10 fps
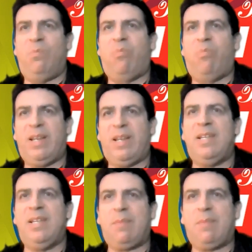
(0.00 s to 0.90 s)
But it
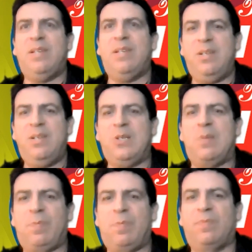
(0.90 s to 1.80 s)
did get my
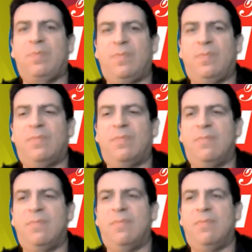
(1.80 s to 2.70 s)
attention.
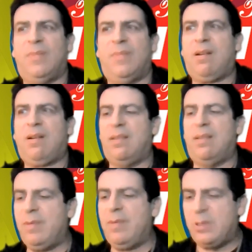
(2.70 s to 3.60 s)
All right,
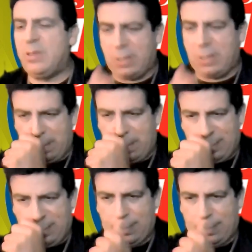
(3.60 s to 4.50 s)
that was interesting.
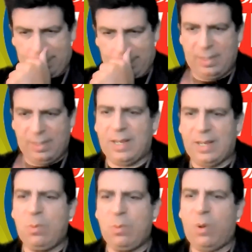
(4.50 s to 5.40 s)

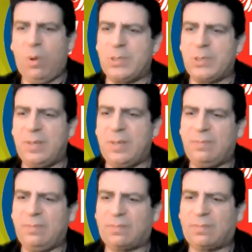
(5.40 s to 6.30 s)
Gets more interesting.